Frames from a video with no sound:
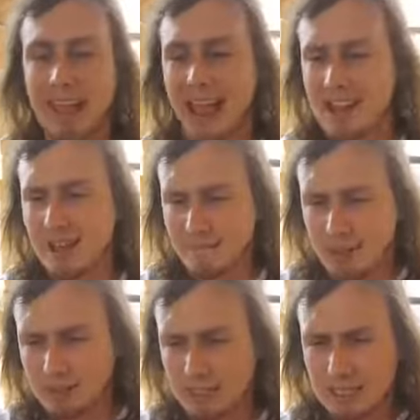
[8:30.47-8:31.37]
And I
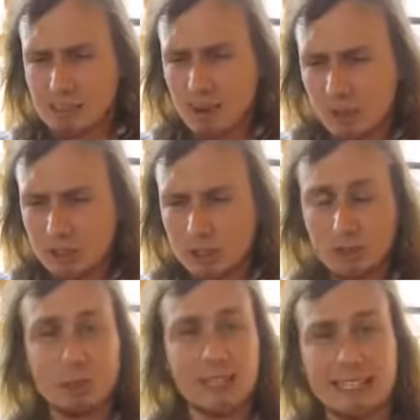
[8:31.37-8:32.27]
felt an emotional
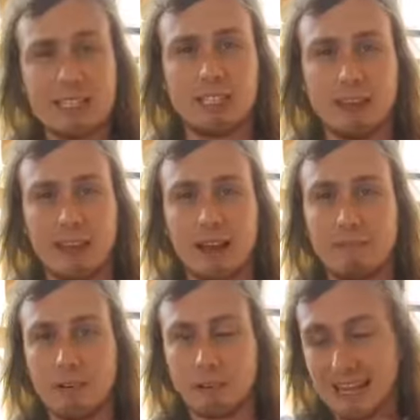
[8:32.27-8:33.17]
connection there. I
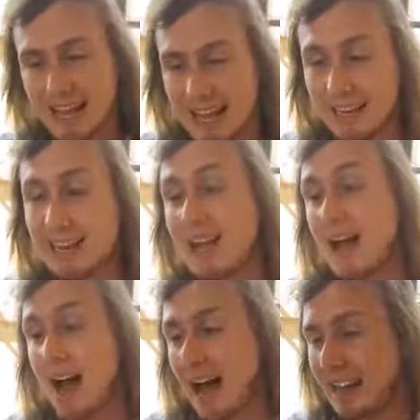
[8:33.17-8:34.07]
felt, hey,
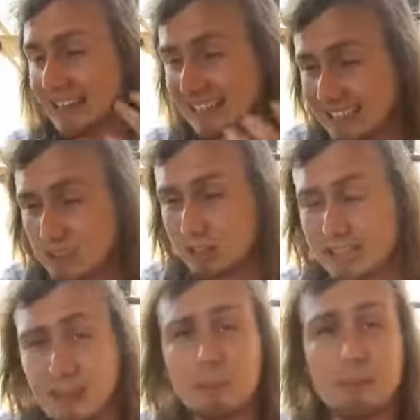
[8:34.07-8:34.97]
I need to
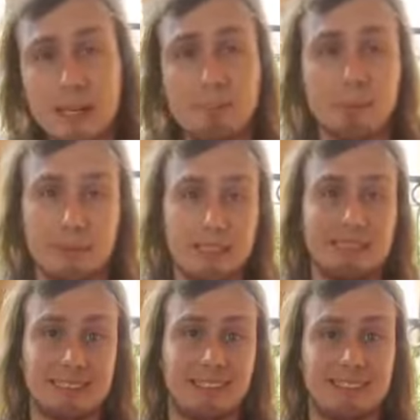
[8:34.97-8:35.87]
tell people
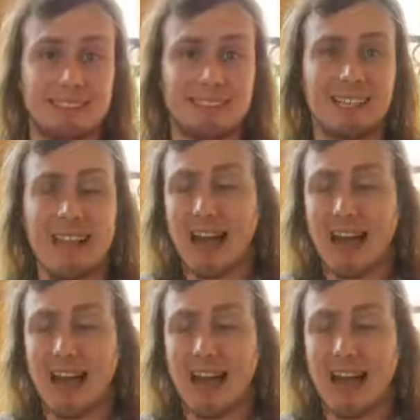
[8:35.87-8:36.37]
these things.